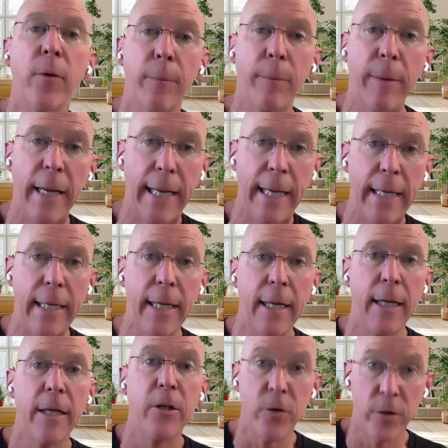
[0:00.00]
paper and
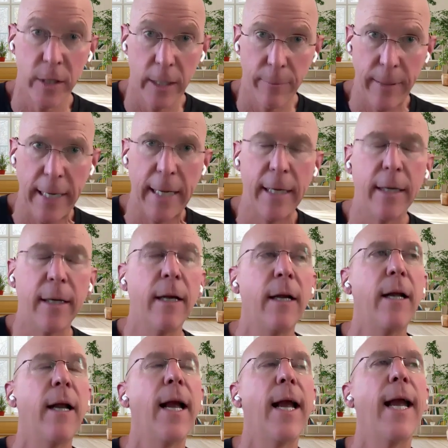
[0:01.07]
pen using a pen.
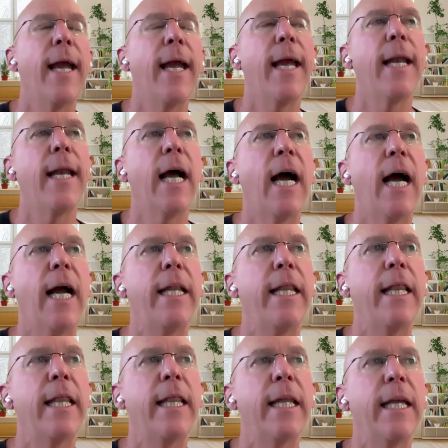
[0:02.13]
And
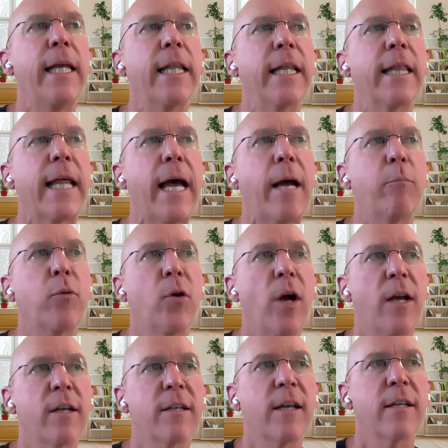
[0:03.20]
I think that that
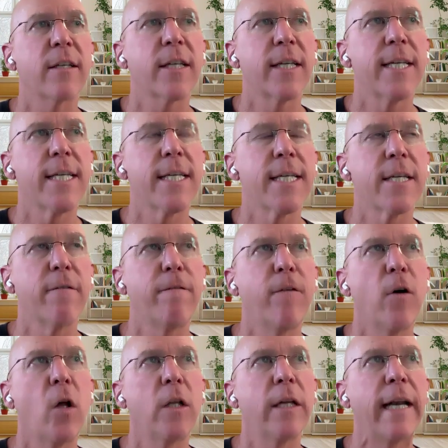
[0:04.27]
process is
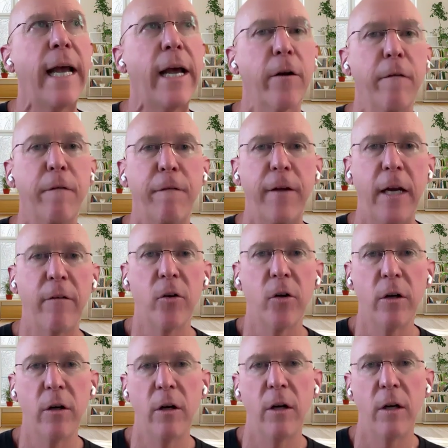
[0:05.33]
fallen out of
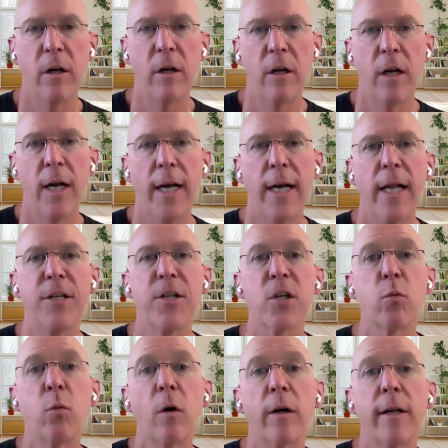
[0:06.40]
favor. And
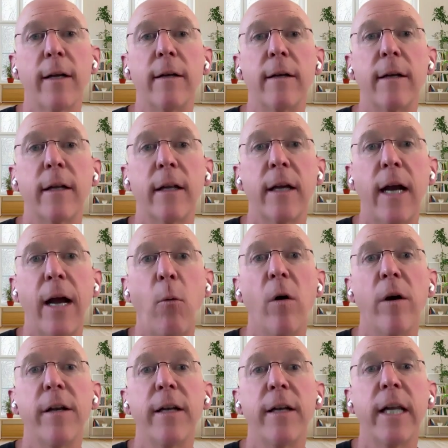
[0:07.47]
I
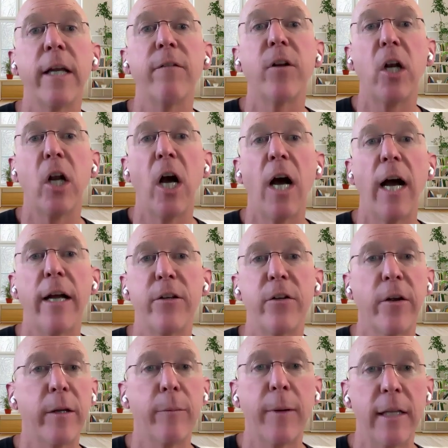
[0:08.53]
wanted to give a
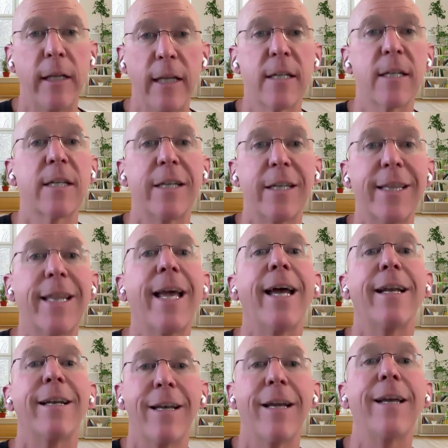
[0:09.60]
nod to anybody listening
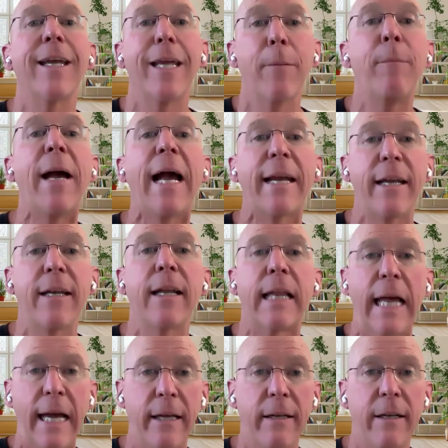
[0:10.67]
that get back
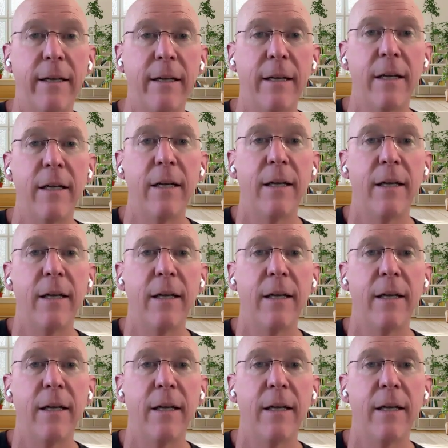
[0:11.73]
into that,